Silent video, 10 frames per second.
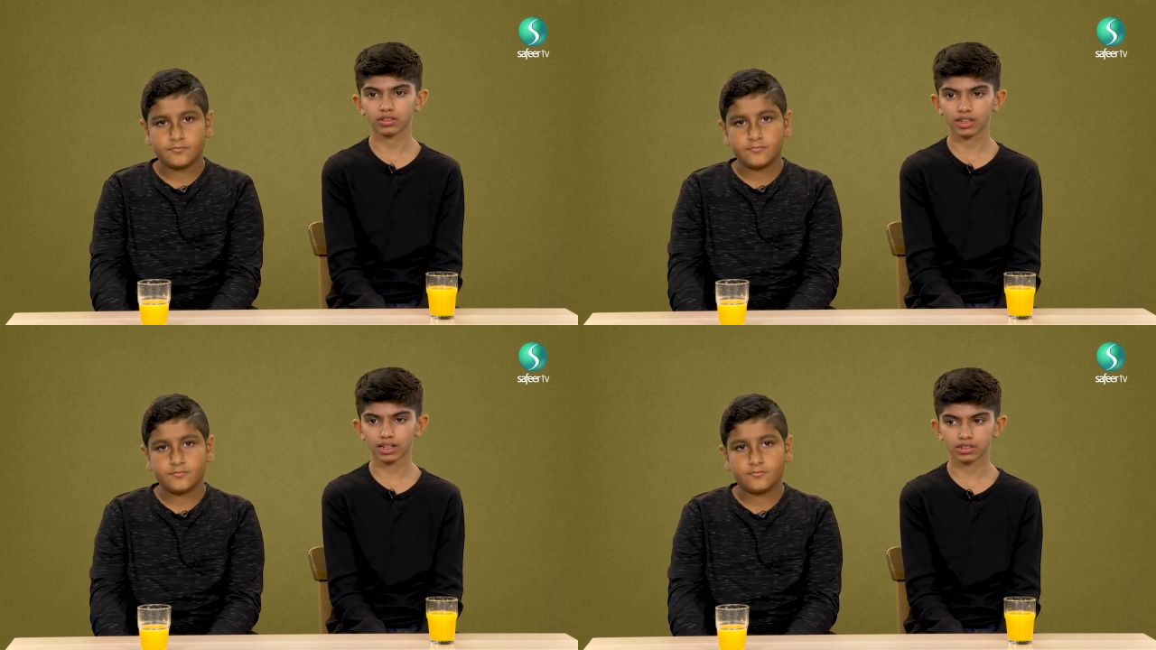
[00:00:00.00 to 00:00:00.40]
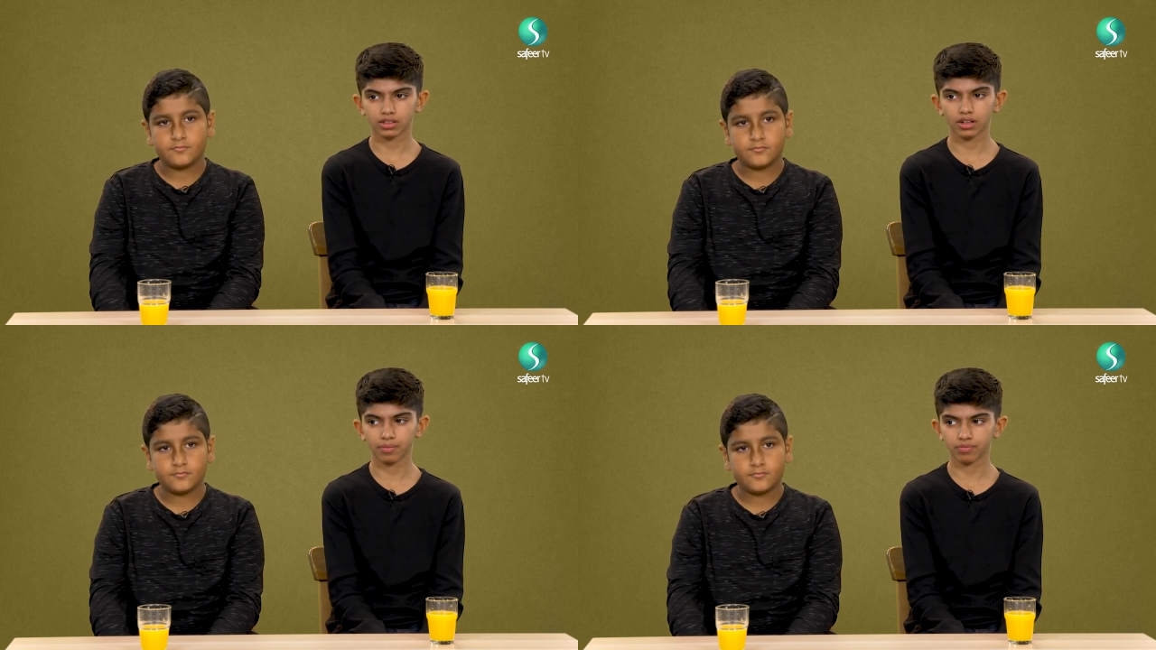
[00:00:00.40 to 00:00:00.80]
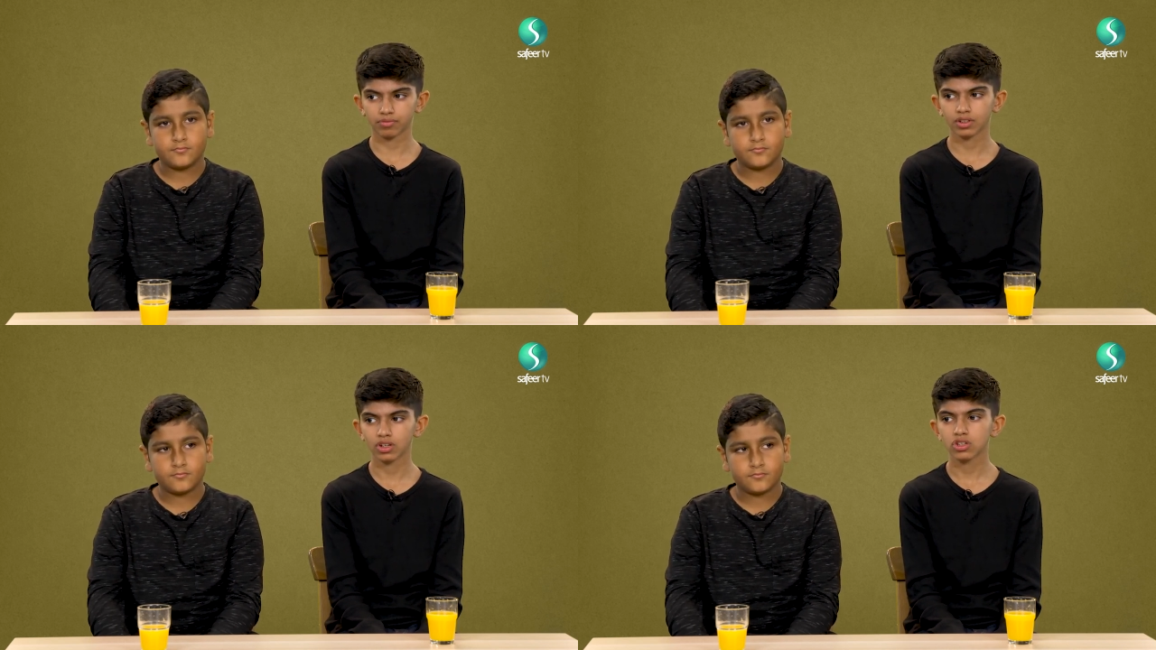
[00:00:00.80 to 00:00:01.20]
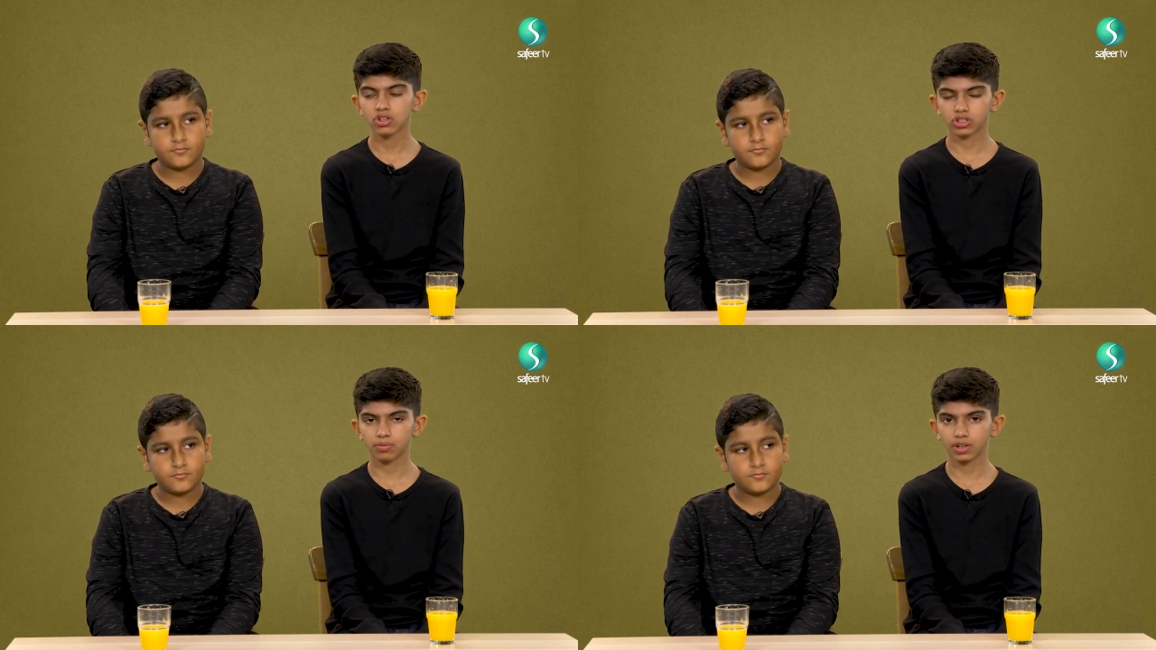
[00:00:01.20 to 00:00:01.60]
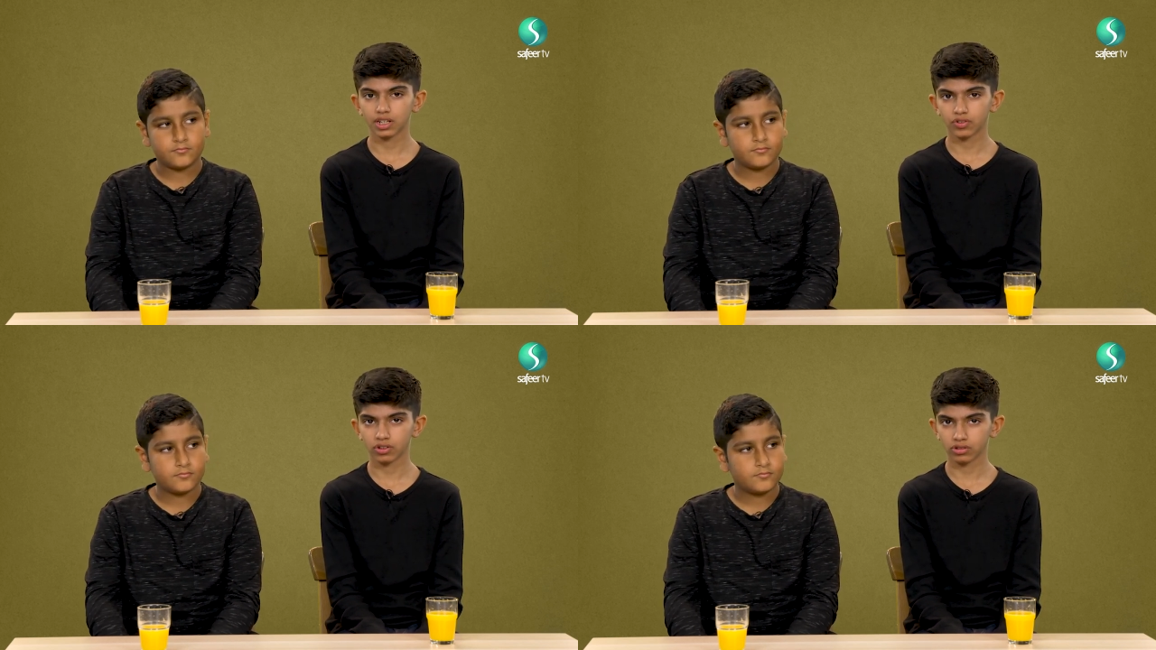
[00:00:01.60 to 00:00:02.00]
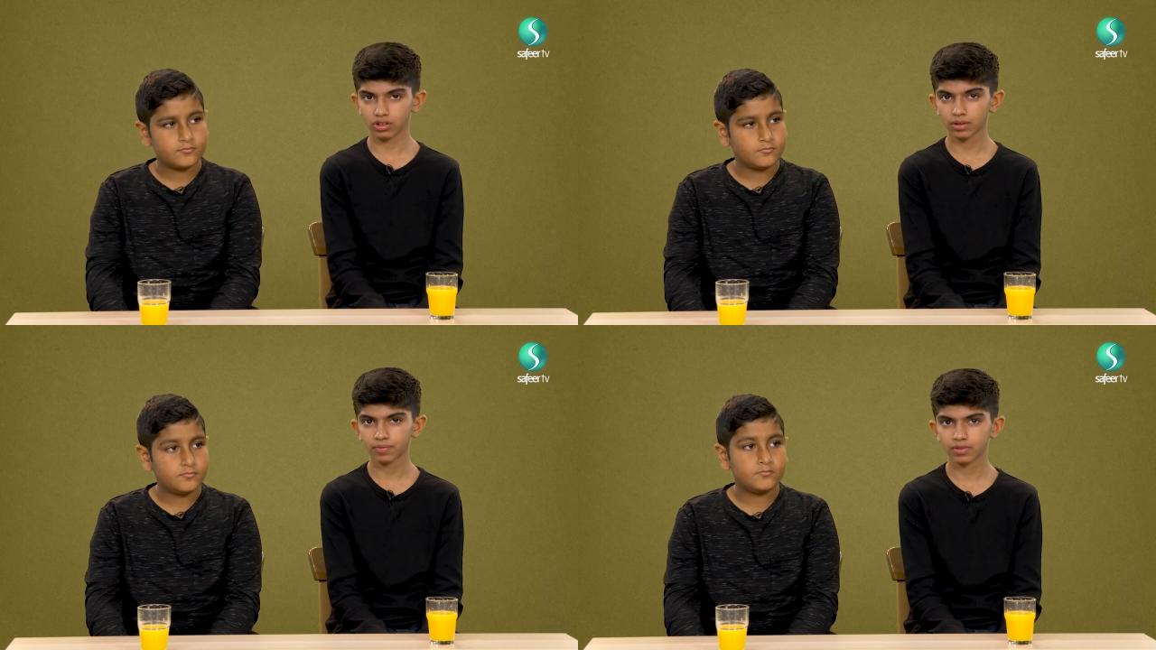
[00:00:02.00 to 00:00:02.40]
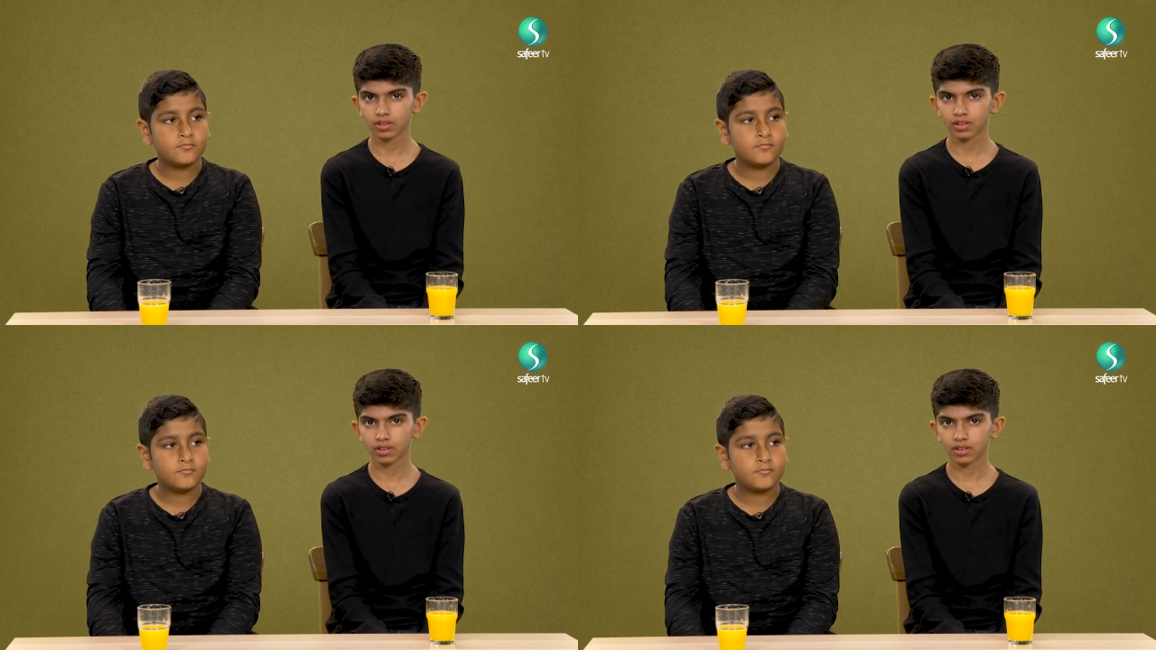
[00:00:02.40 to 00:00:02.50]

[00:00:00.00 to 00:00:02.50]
Speaker 1: that um, should believe in Allah